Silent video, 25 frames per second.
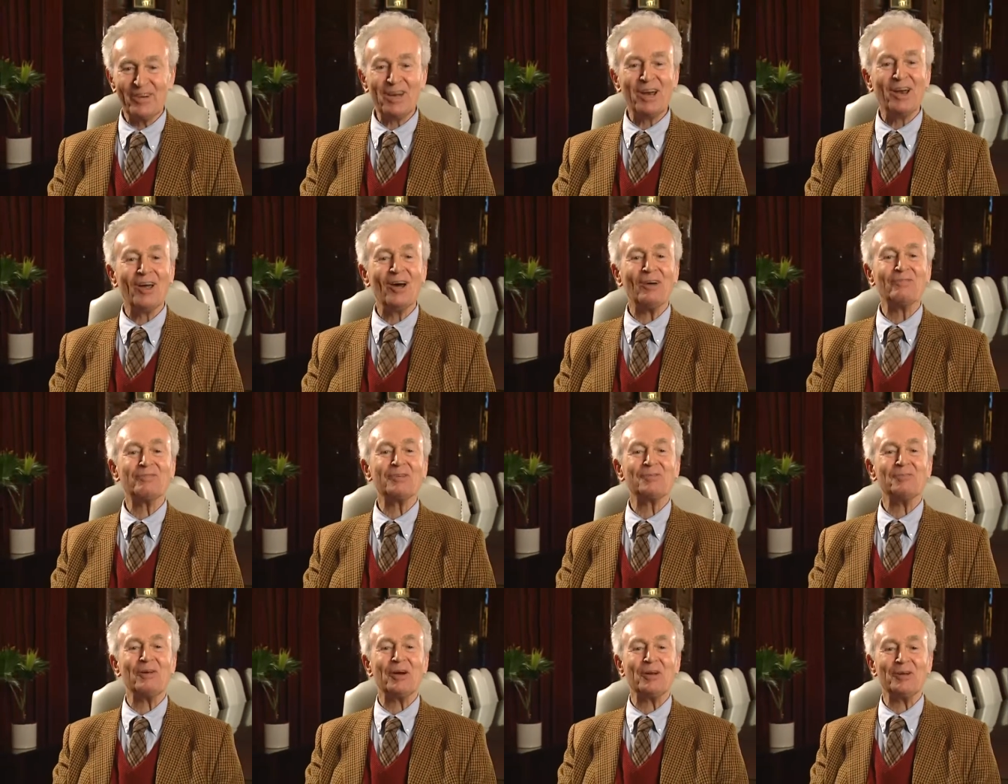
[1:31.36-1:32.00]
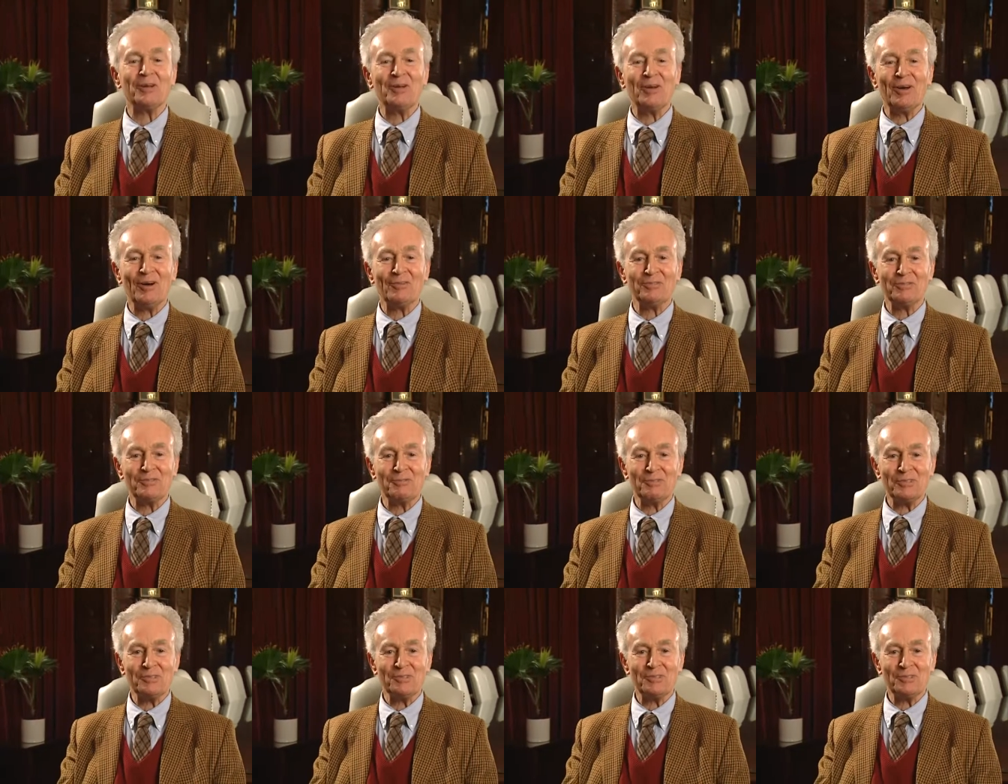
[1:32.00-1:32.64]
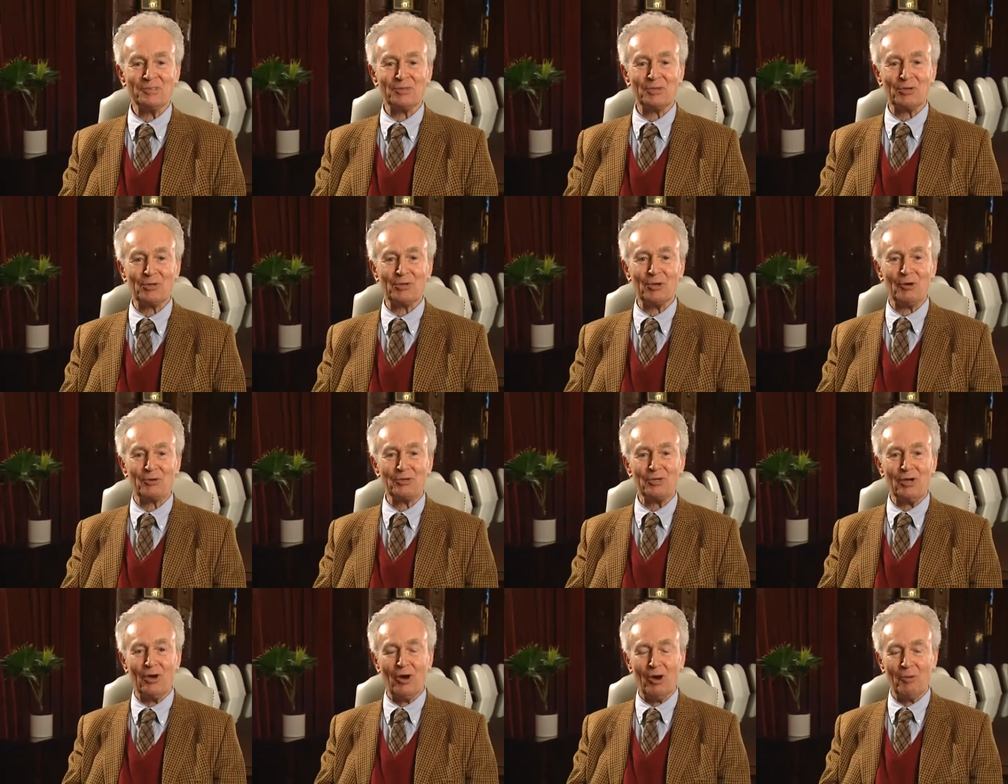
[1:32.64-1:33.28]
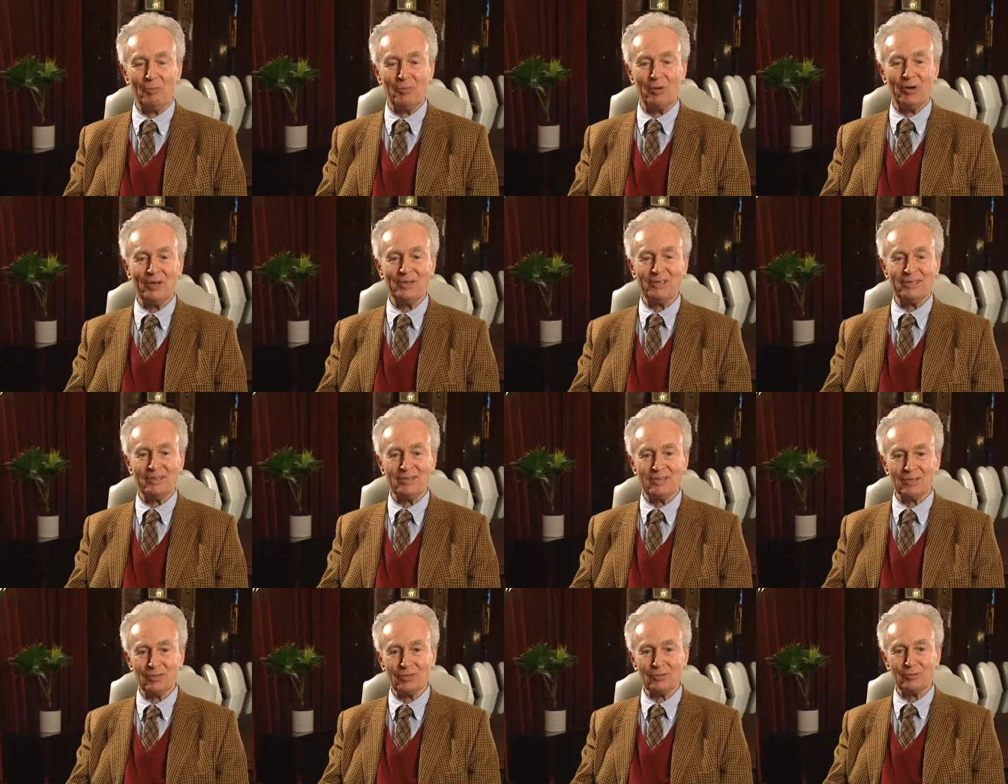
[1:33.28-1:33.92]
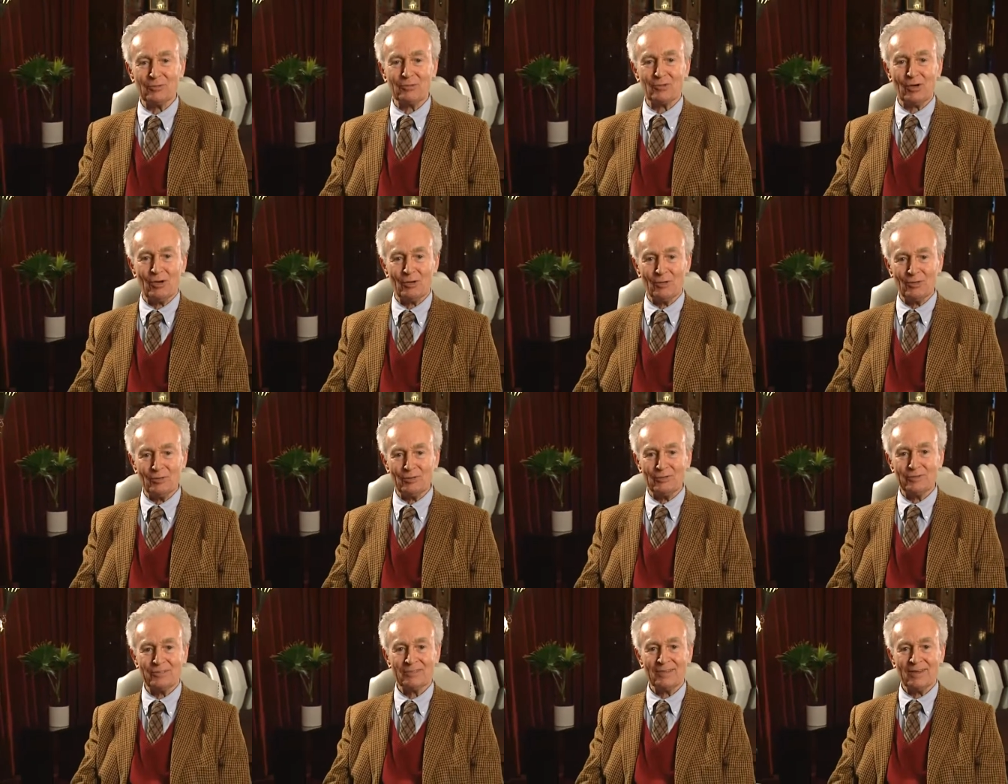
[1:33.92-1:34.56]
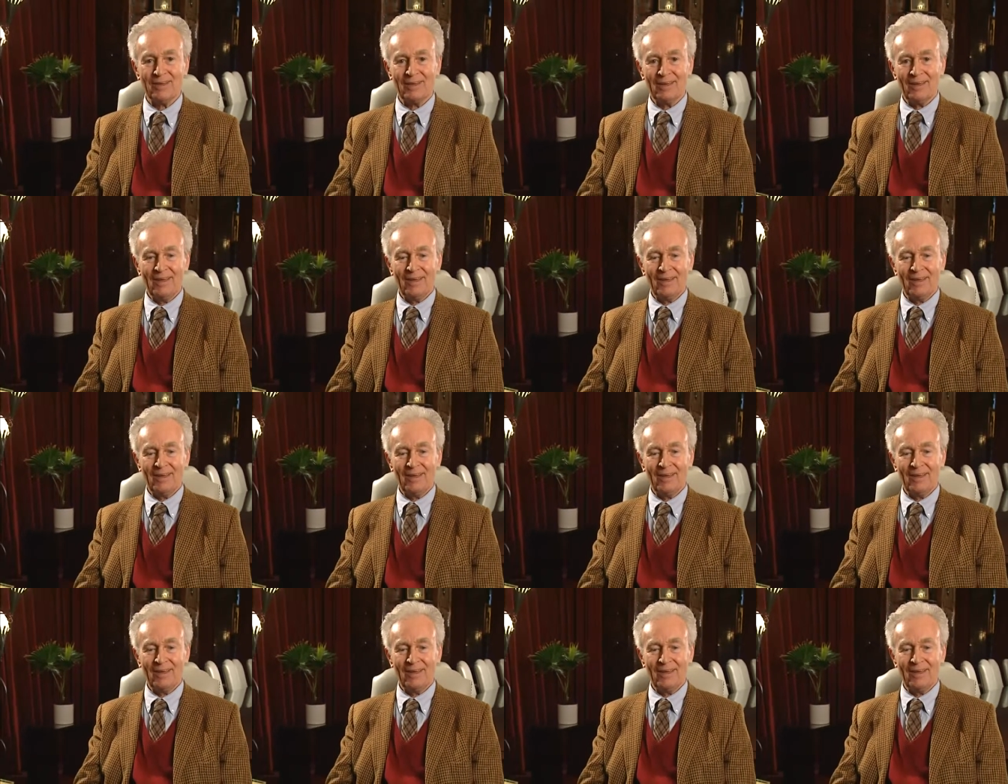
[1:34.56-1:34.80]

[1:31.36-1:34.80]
we laughed about it afterwards as the doctor operated the controls